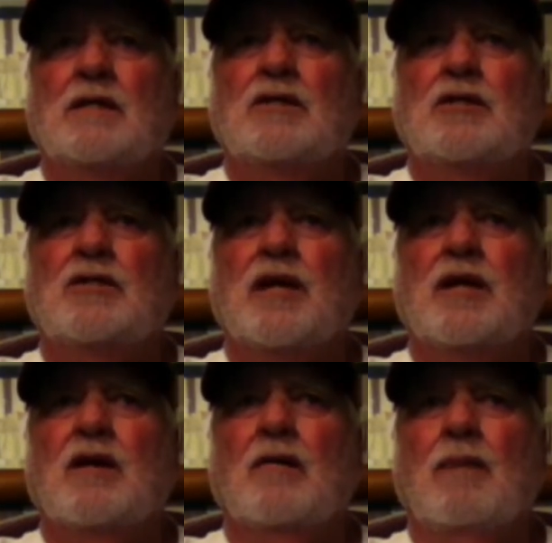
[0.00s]
She
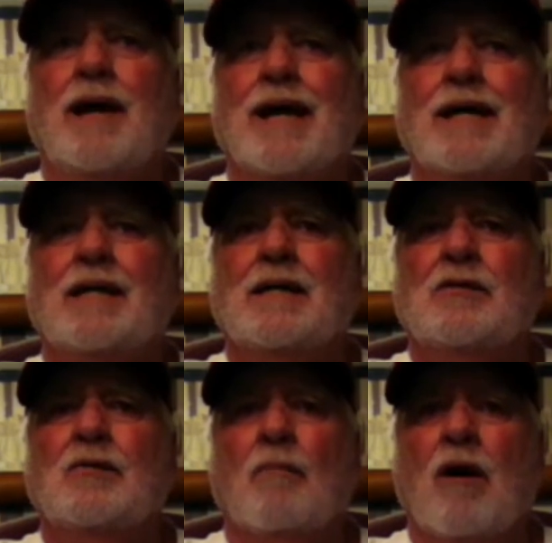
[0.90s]
said, come back
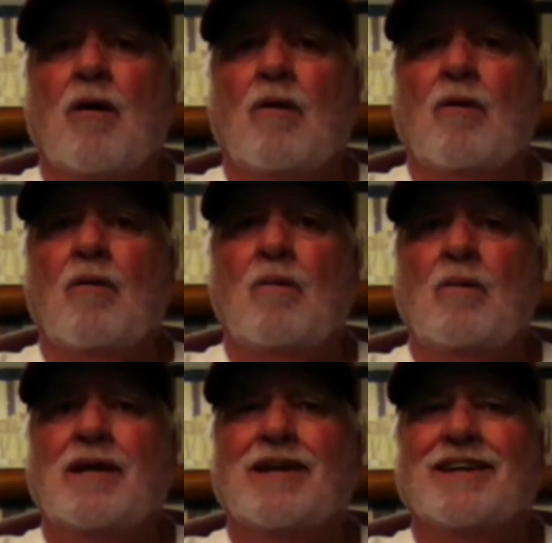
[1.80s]
tomorrow
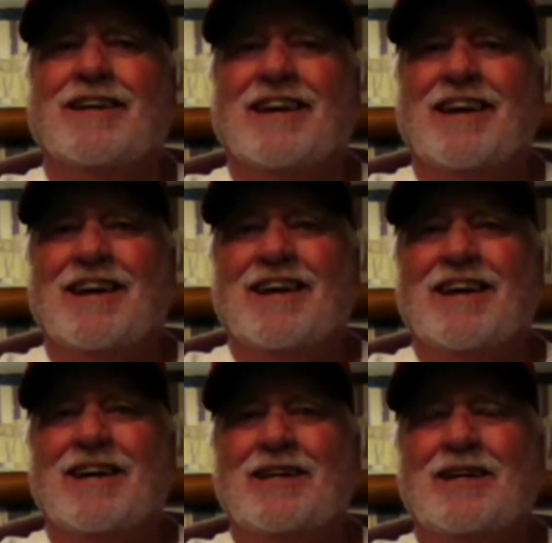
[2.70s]

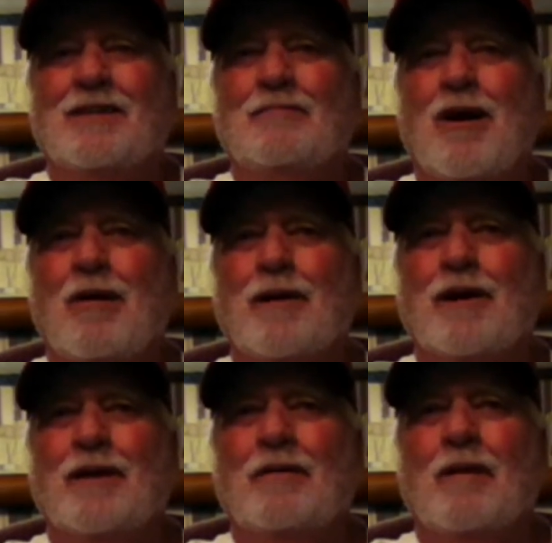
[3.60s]
and park
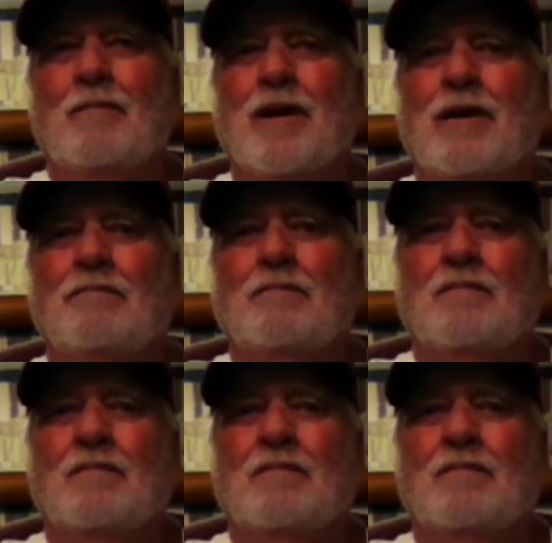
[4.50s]
back there by my